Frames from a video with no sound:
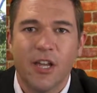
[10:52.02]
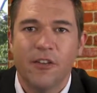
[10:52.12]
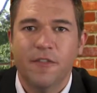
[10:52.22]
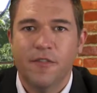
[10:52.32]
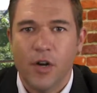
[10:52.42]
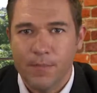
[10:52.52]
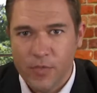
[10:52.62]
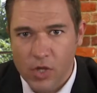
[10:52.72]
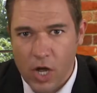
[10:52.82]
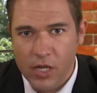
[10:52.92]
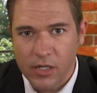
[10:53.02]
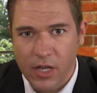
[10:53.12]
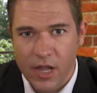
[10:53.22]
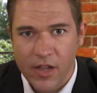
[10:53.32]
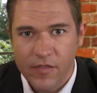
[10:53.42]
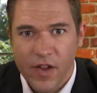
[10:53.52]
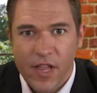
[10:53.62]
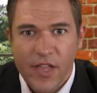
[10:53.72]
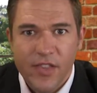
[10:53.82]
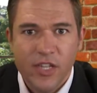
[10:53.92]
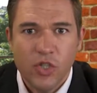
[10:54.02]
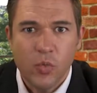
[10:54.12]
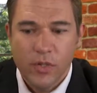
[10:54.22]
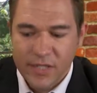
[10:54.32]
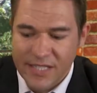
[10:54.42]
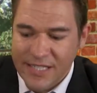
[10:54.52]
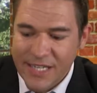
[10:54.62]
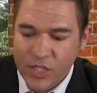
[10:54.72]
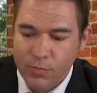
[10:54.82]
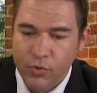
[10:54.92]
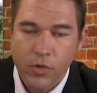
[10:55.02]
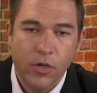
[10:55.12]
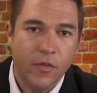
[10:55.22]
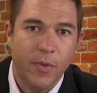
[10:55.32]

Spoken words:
from non-life. This was disproved